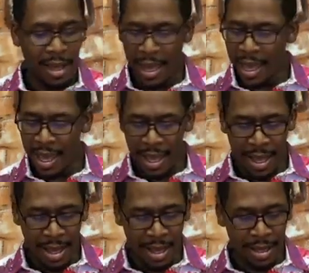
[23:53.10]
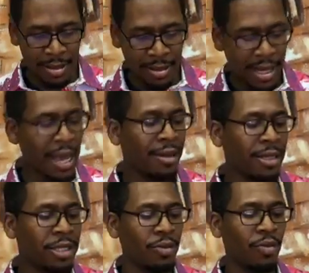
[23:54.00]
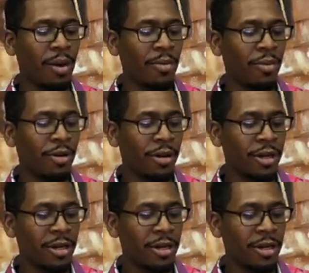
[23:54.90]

And yeah, let's do one more.